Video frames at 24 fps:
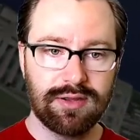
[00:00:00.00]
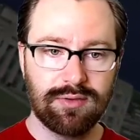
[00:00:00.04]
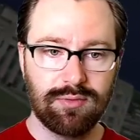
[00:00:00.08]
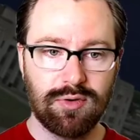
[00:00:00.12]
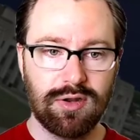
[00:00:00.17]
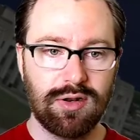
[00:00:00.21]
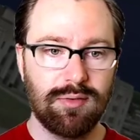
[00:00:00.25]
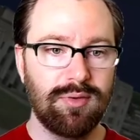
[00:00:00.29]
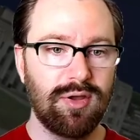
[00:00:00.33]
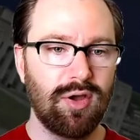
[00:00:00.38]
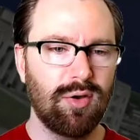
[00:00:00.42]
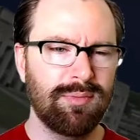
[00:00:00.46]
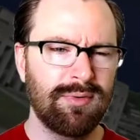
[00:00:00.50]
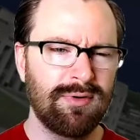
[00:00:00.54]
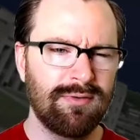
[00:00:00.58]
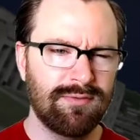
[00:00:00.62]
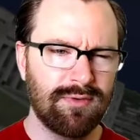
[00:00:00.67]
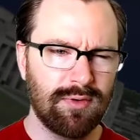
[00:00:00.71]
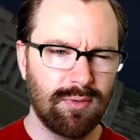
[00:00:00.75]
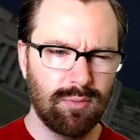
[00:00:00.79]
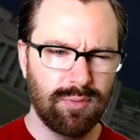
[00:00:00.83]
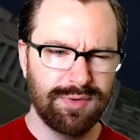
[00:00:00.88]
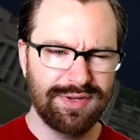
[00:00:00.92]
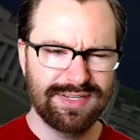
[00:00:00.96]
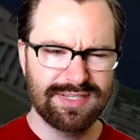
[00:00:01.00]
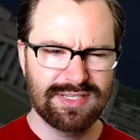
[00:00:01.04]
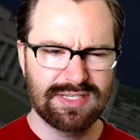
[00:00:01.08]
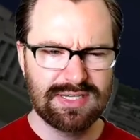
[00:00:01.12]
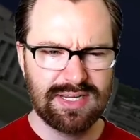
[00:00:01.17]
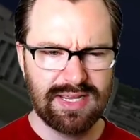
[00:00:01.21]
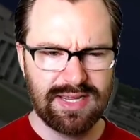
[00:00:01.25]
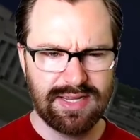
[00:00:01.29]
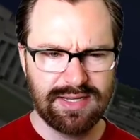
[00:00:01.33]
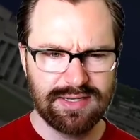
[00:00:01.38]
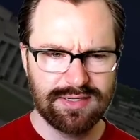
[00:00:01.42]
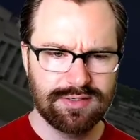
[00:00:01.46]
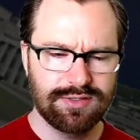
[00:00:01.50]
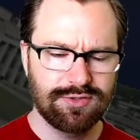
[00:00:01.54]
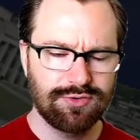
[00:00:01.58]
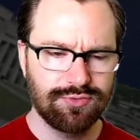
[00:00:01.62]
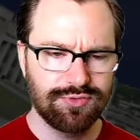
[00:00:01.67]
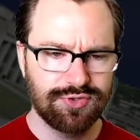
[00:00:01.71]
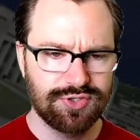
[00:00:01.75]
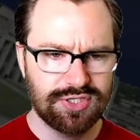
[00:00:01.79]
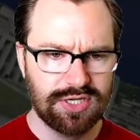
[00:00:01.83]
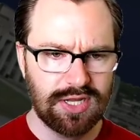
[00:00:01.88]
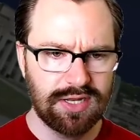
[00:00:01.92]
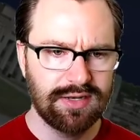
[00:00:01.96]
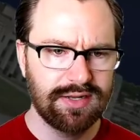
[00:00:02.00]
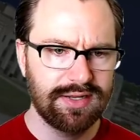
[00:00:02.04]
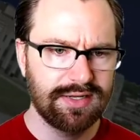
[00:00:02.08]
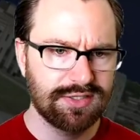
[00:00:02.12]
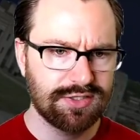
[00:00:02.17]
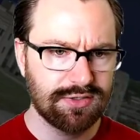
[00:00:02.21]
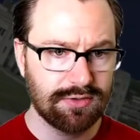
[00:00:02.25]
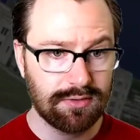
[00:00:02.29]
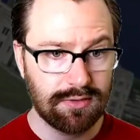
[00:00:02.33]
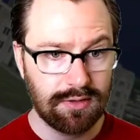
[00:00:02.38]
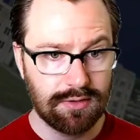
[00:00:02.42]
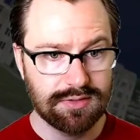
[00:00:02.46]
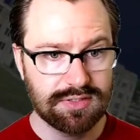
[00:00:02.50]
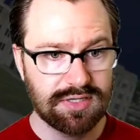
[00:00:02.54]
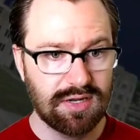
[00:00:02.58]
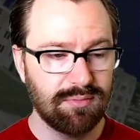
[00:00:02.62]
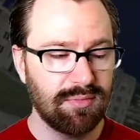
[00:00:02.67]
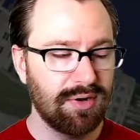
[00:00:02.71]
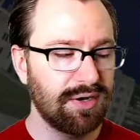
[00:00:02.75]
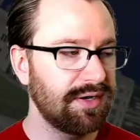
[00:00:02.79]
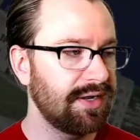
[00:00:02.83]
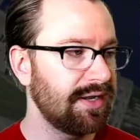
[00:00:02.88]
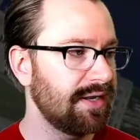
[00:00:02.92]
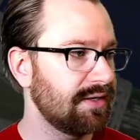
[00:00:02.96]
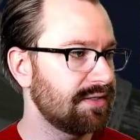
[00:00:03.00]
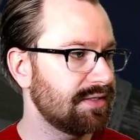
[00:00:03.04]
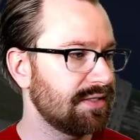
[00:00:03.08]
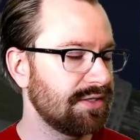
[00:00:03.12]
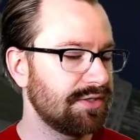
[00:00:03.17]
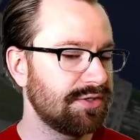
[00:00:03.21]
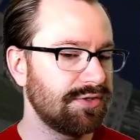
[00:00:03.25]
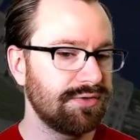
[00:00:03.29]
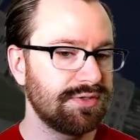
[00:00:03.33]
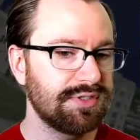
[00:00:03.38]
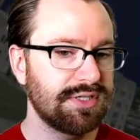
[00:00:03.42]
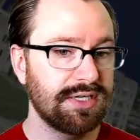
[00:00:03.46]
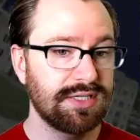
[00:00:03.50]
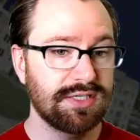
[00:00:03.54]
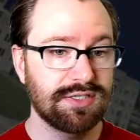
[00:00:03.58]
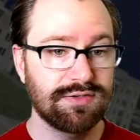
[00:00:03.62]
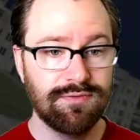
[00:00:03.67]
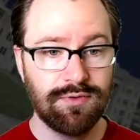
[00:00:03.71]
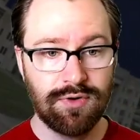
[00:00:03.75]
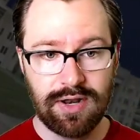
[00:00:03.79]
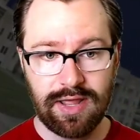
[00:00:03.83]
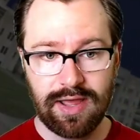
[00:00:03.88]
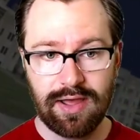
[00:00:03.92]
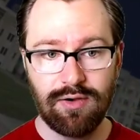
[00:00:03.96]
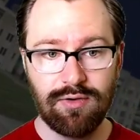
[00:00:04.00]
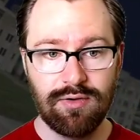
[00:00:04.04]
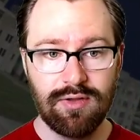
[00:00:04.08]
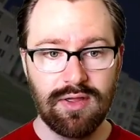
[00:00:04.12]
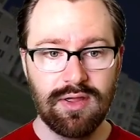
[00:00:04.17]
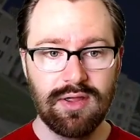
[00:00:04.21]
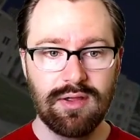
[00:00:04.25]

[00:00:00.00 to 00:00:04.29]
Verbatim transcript: We're going to be open from Wednesday through Sunday, so close on Mondays and Tuesdays for now.